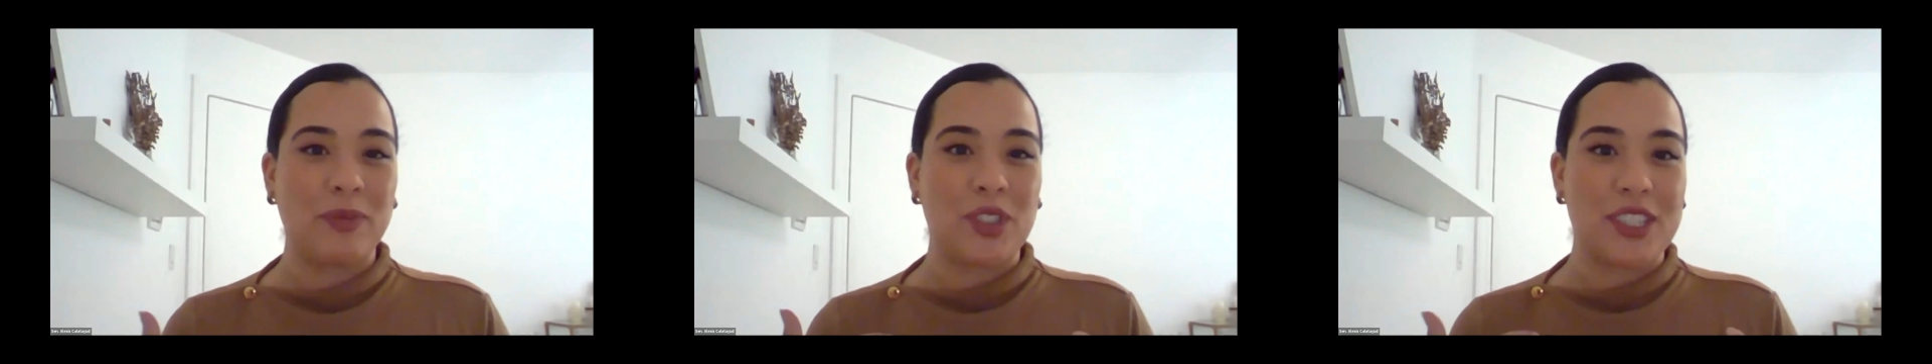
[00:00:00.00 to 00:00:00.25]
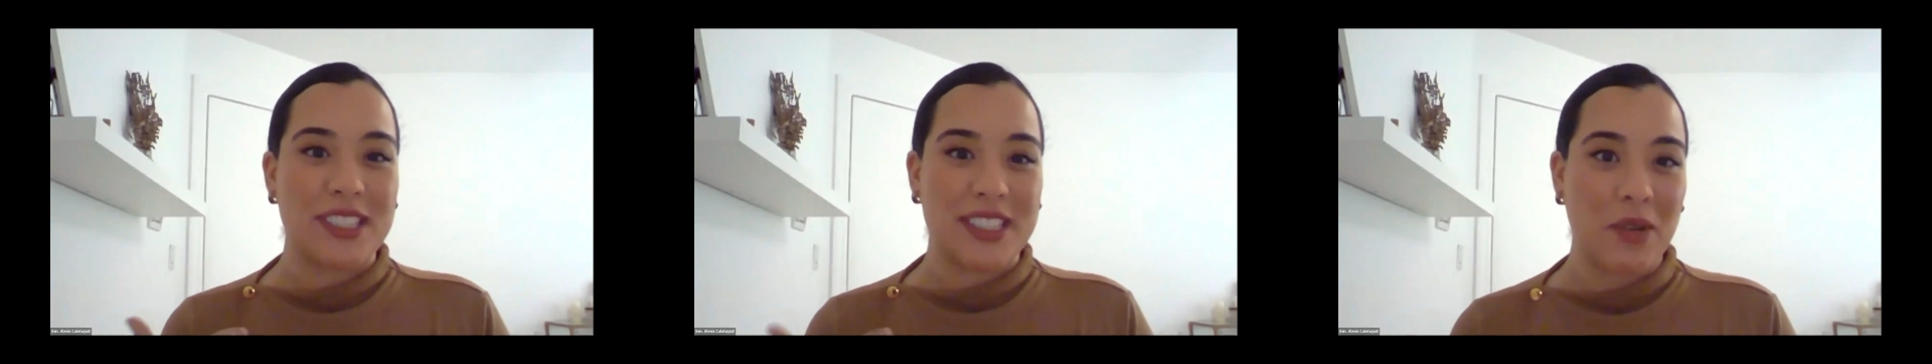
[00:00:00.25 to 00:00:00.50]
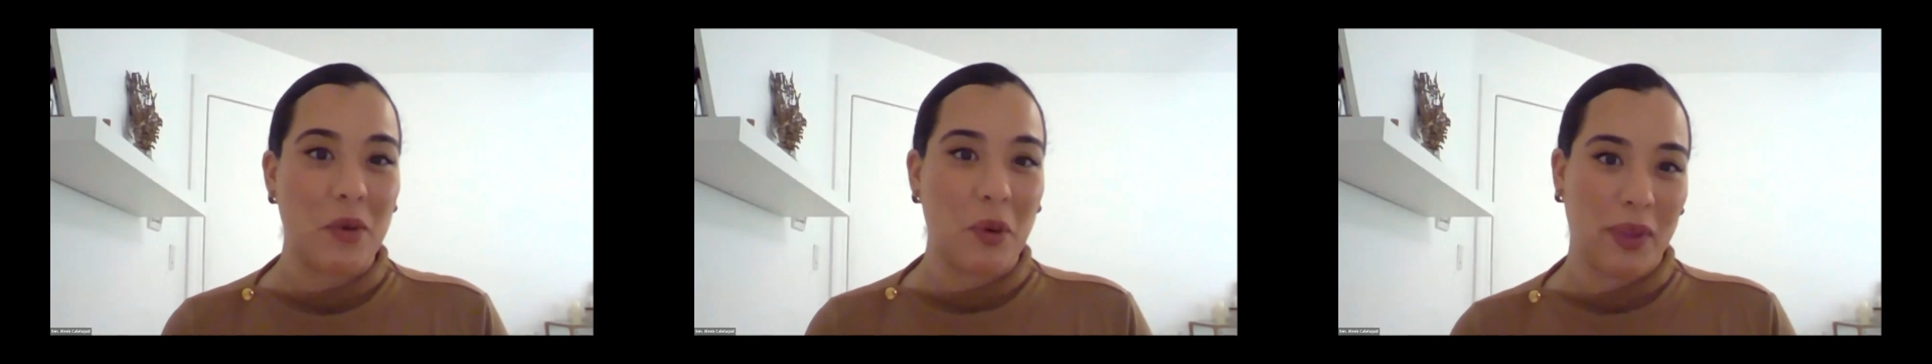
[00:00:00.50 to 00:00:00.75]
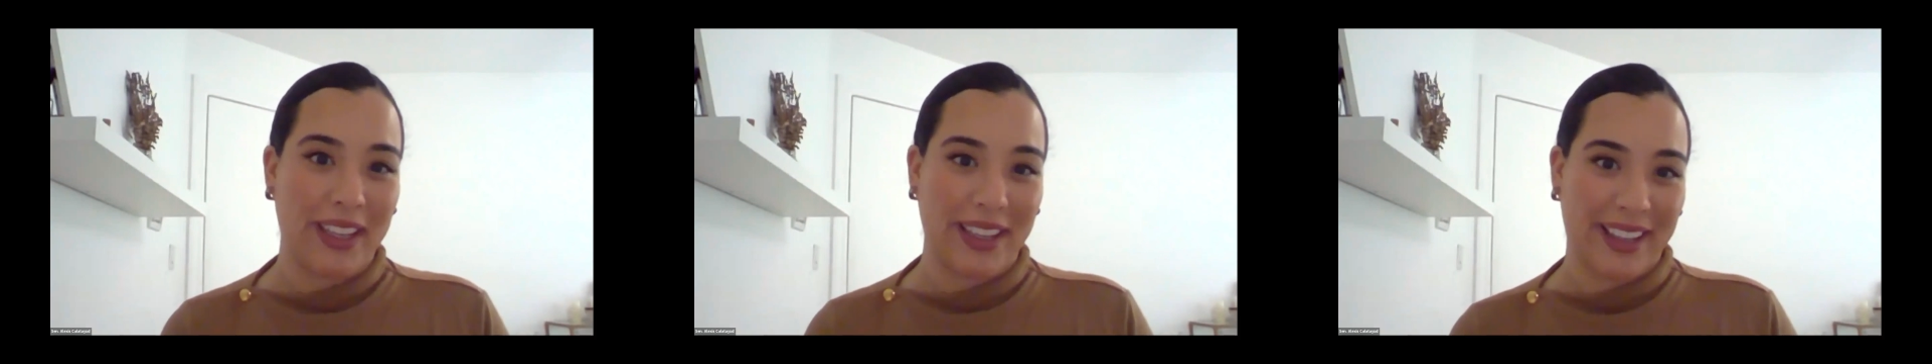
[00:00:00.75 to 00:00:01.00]
to see what
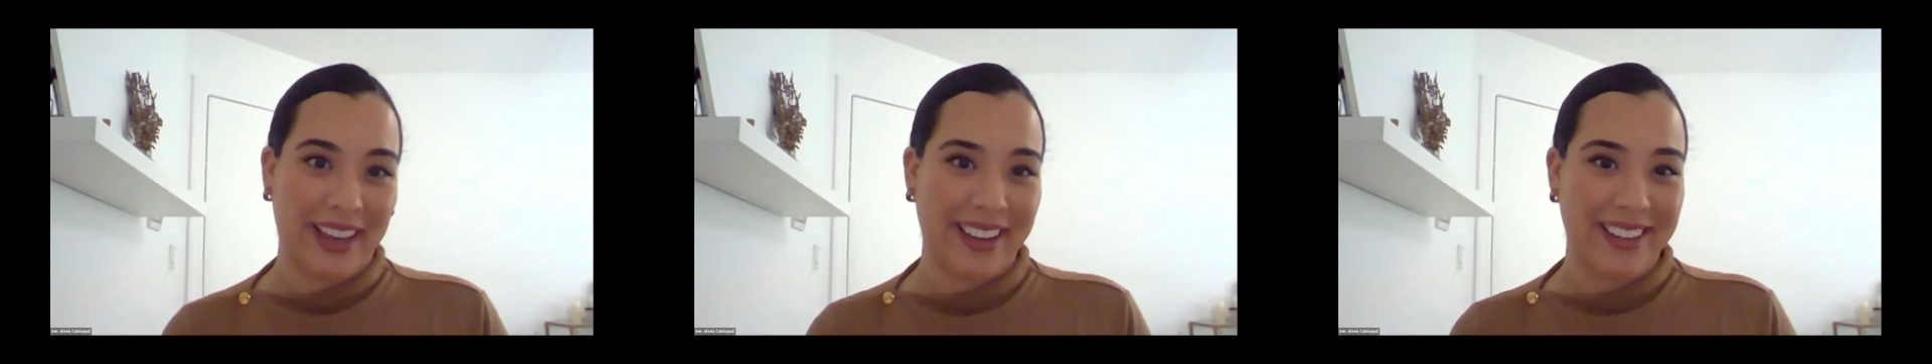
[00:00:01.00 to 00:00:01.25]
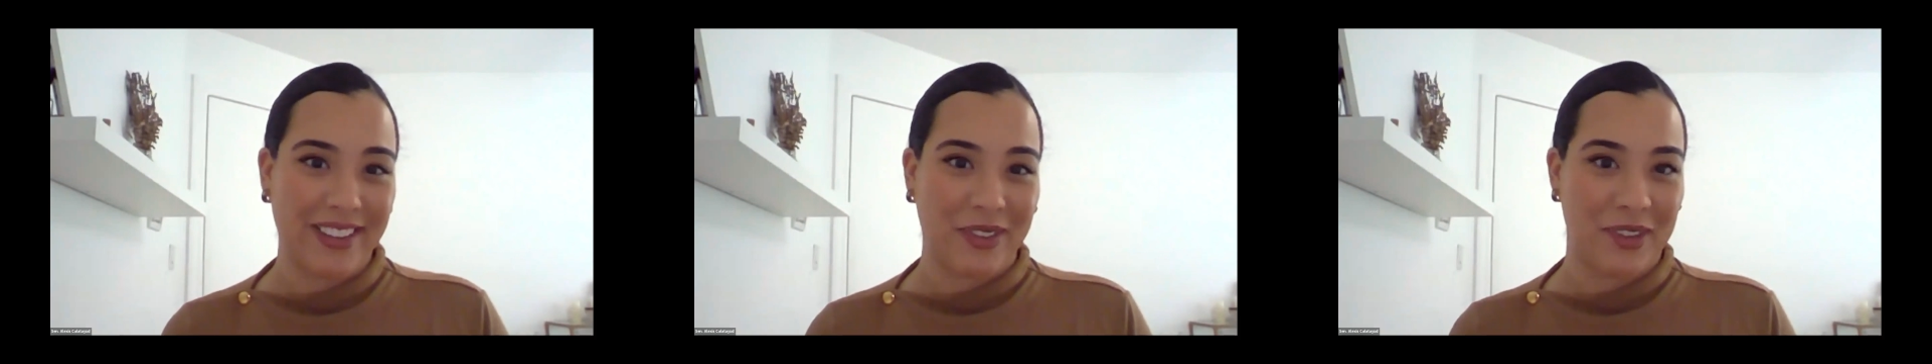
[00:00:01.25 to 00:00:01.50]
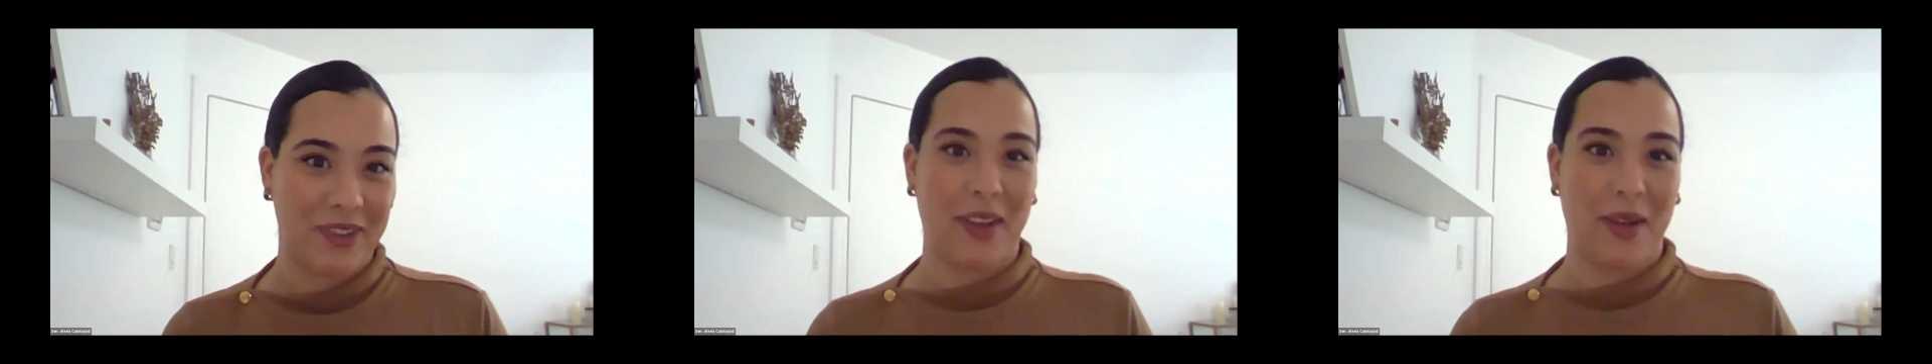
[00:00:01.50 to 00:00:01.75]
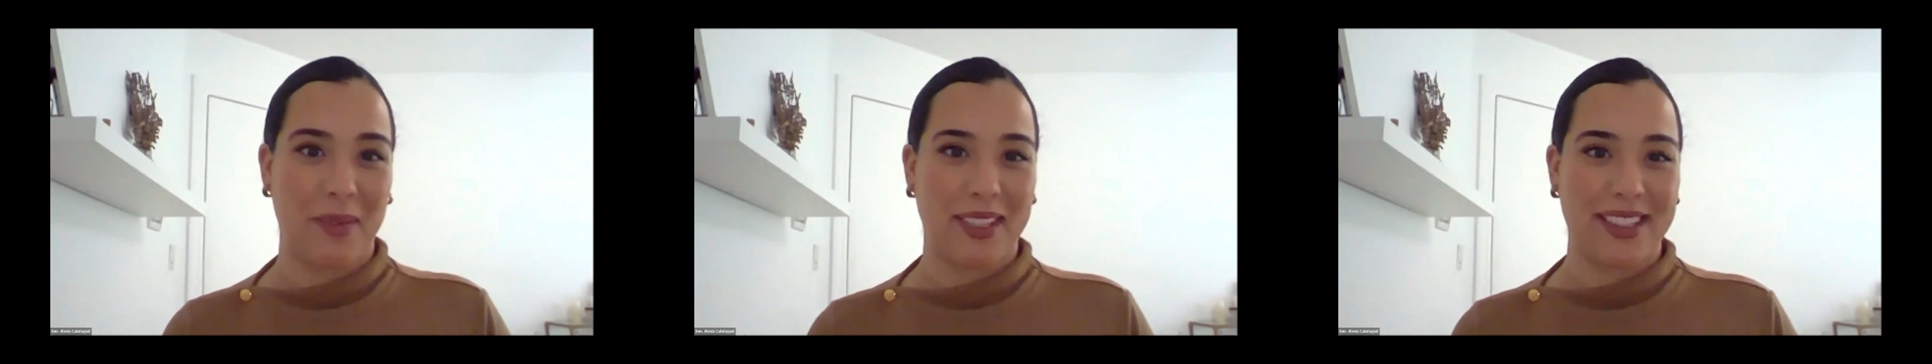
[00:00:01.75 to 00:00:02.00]
we can get for
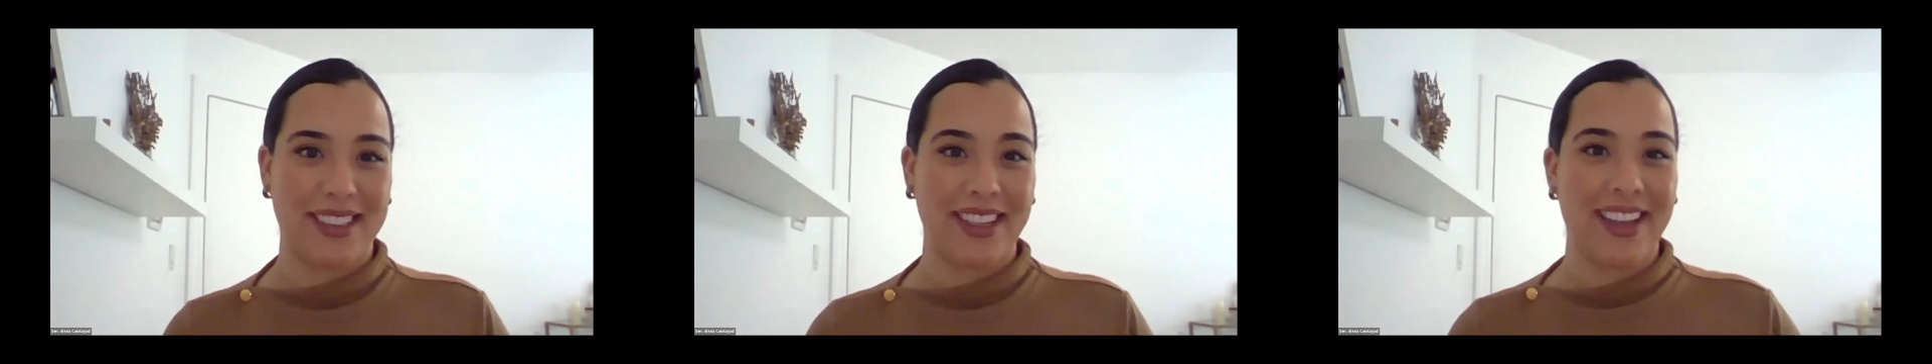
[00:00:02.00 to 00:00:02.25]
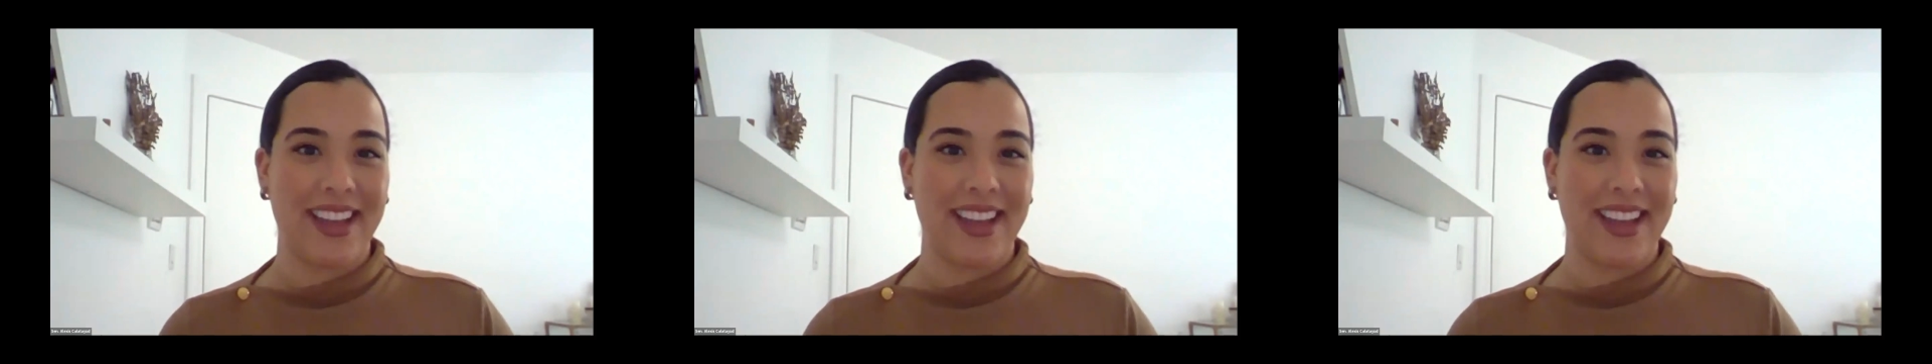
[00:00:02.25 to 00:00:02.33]
families.